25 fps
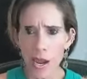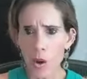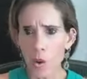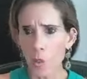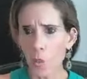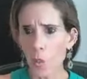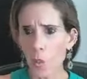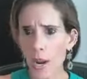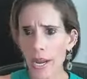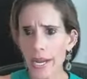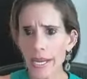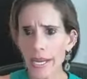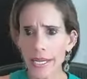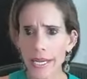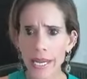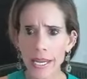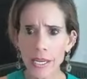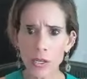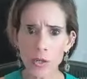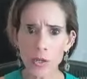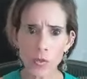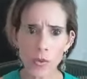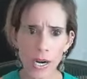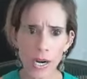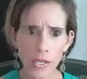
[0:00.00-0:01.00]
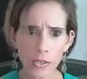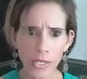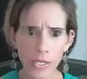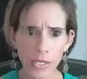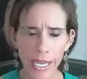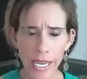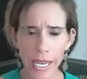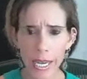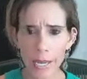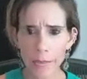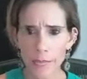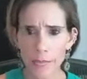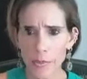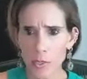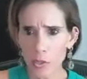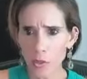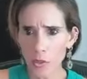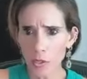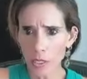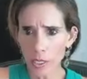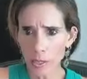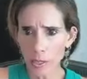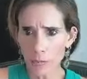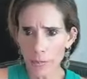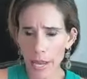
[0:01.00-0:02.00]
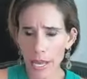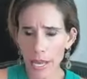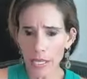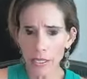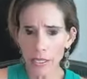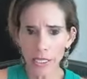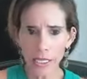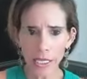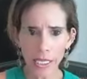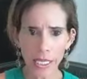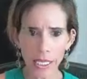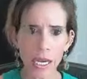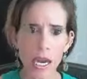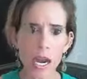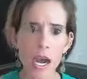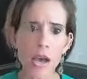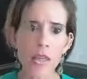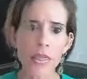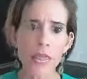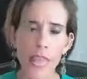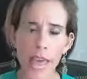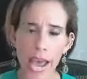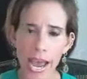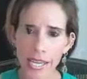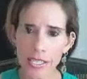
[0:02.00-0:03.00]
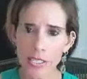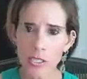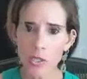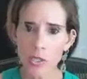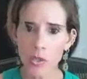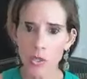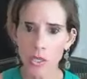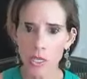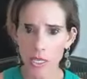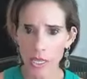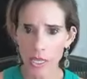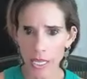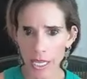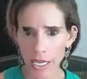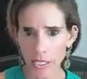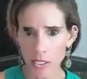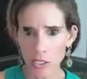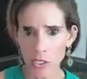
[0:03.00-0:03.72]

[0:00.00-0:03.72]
weight gain around the hips or the belly, that sort of thing.